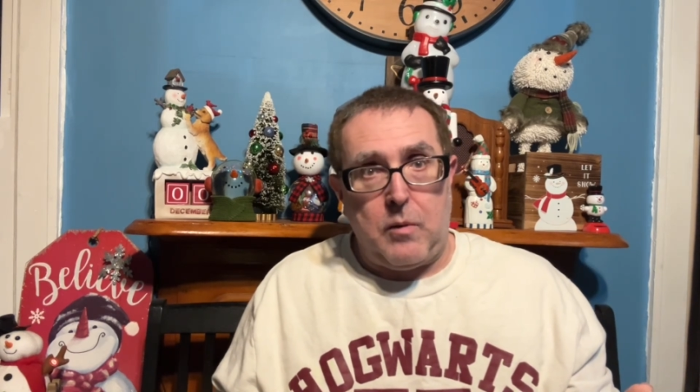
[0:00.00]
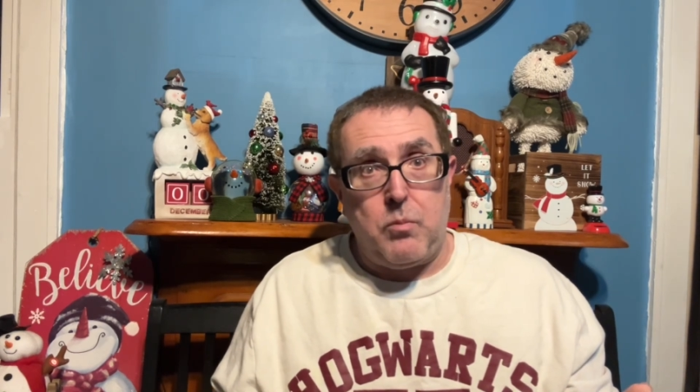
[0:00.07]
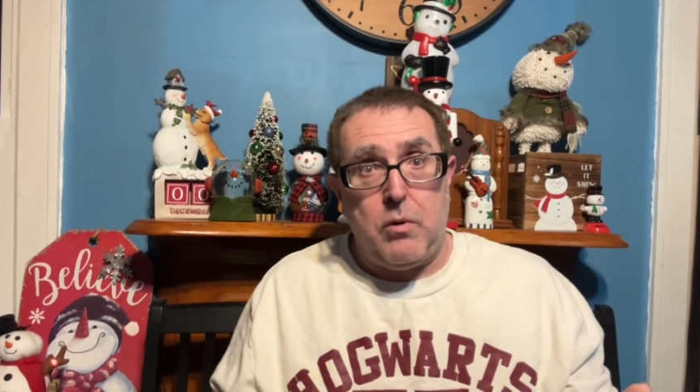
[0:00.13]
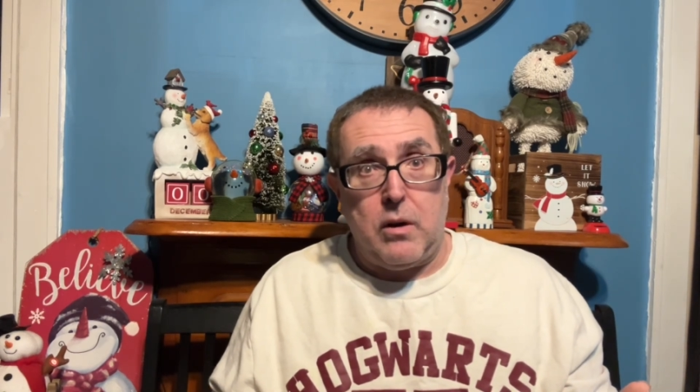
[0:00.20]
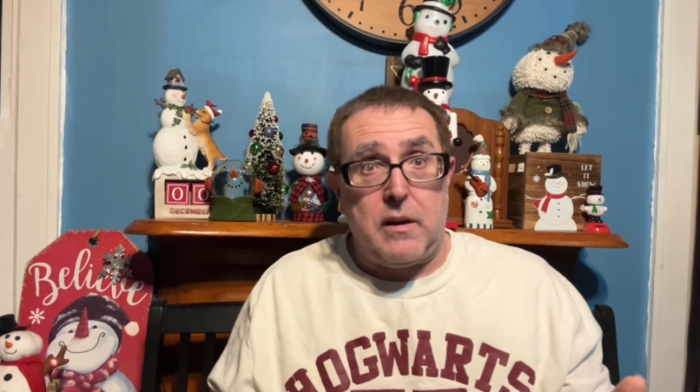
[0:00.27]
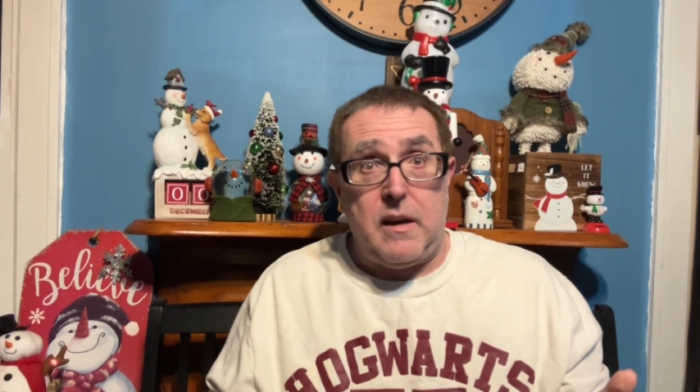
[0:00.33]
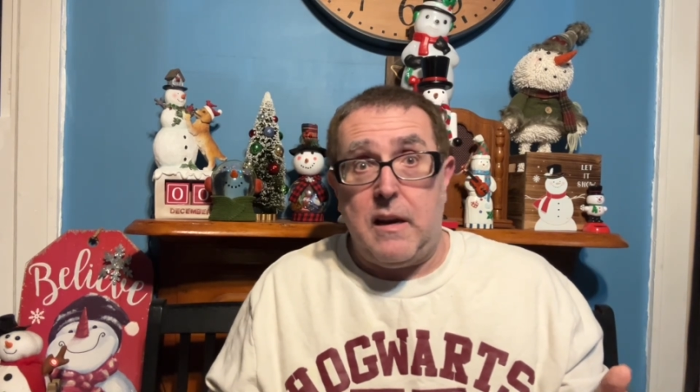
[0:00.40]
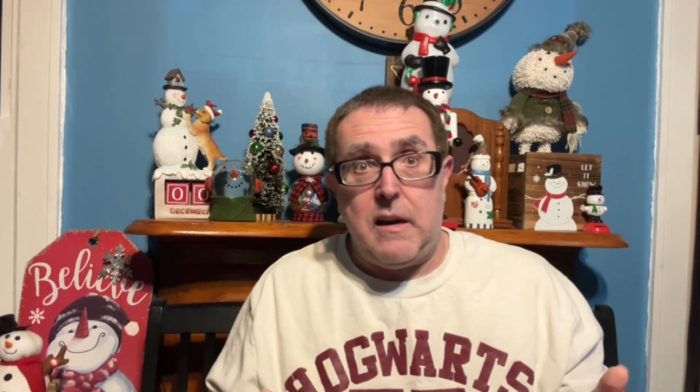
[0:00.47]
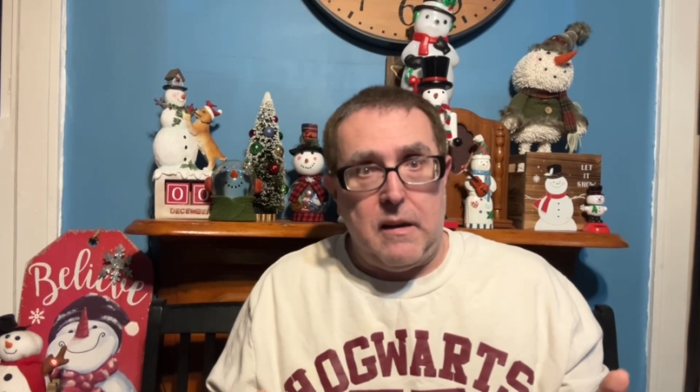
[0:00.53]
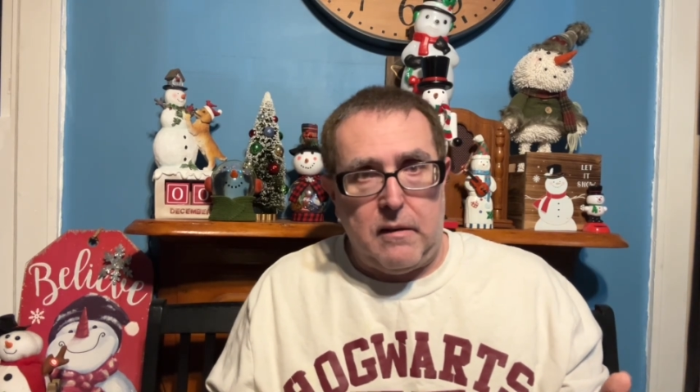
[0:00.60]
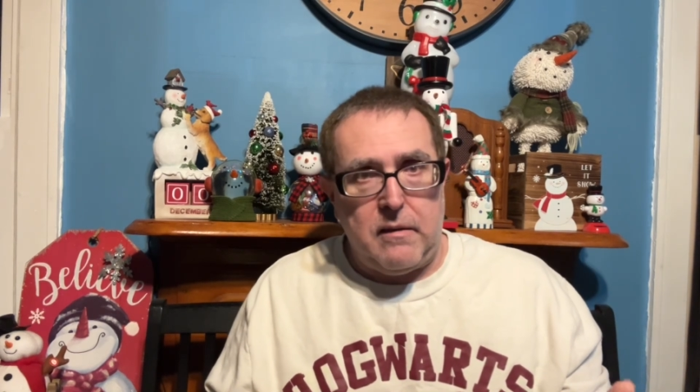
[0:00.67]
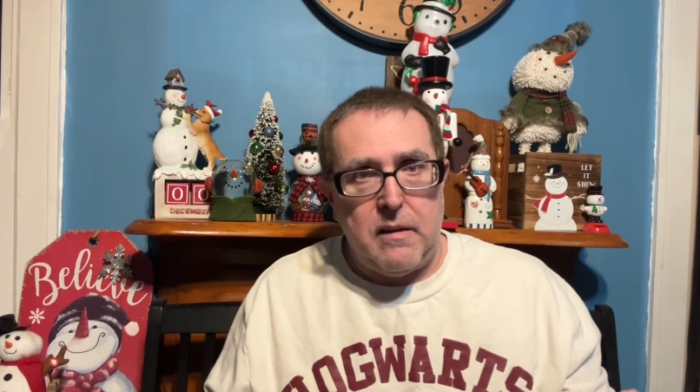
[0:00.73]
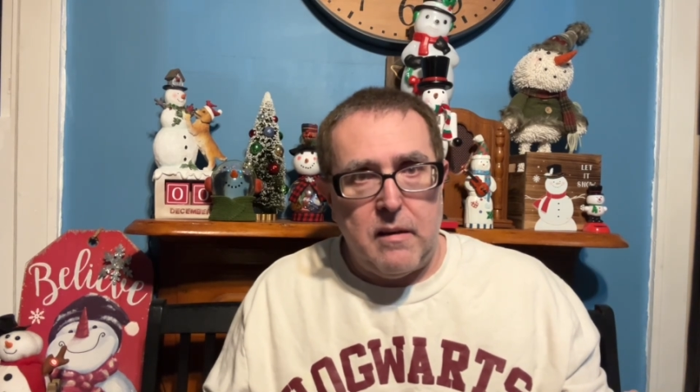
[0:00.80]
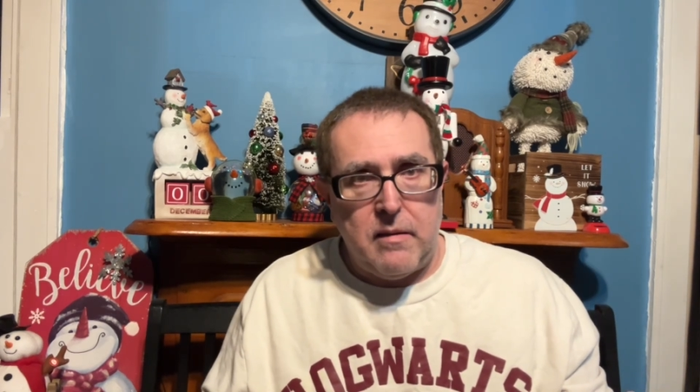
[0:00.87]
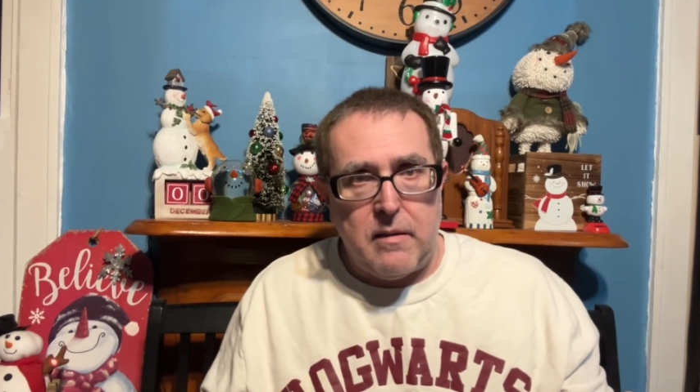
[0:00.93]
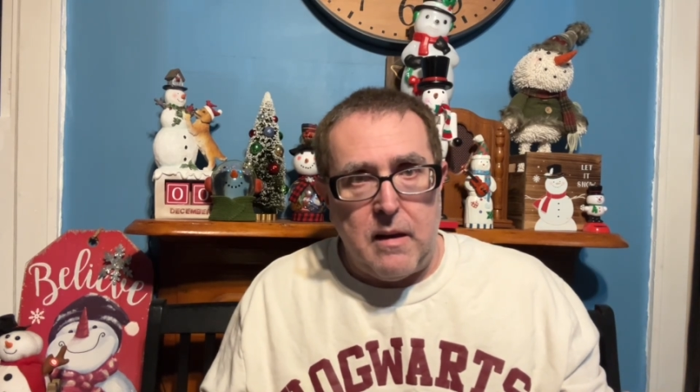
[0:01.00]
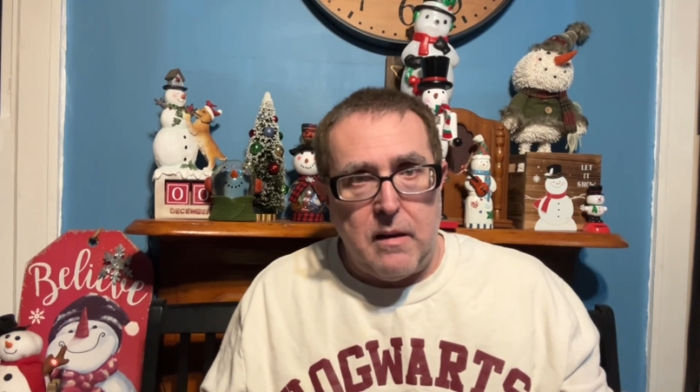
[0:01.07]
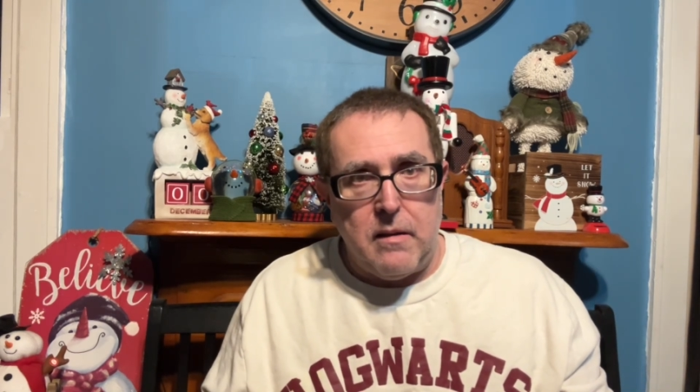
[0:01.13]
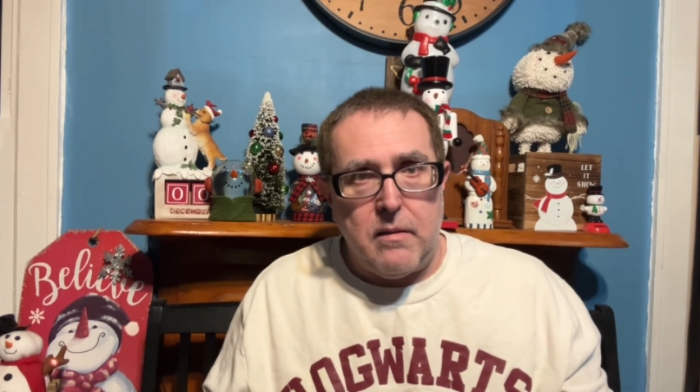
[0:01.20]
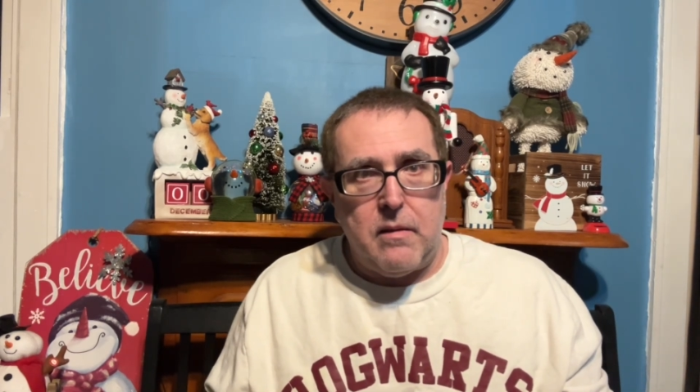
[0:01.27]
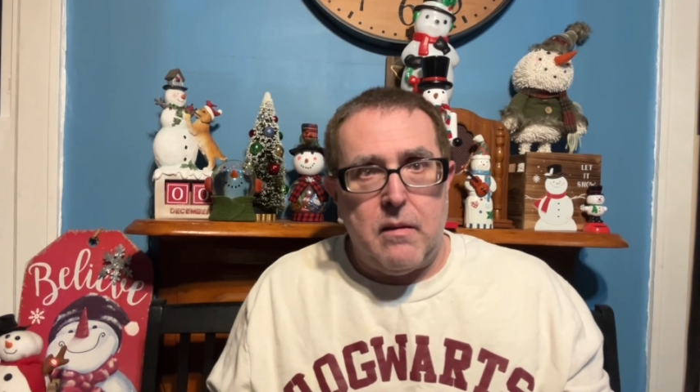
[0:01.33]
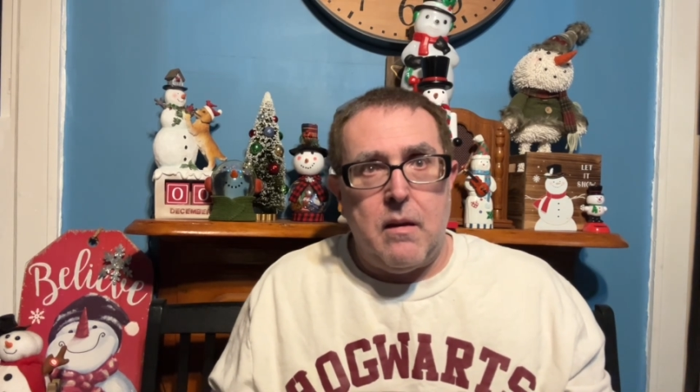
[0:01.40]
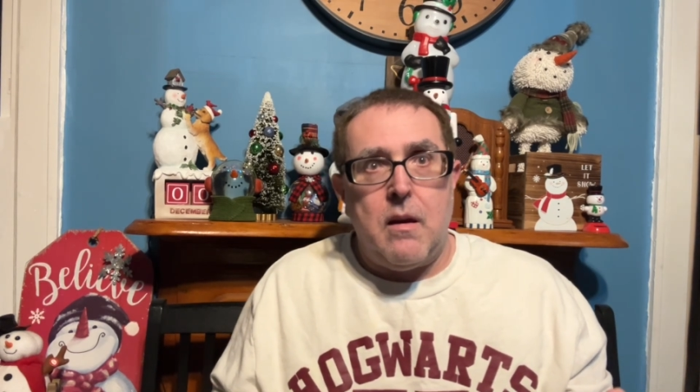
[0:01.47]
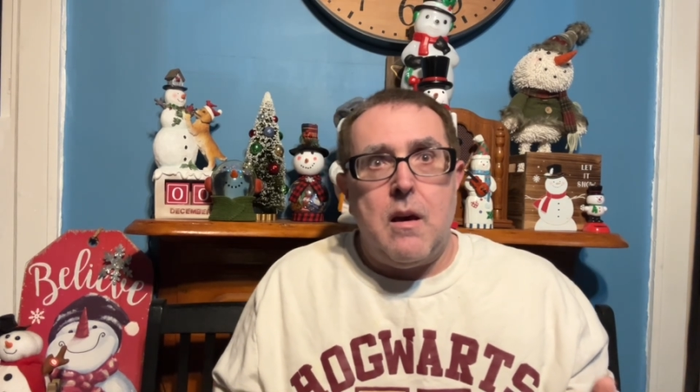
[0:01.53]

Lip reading: book in existence.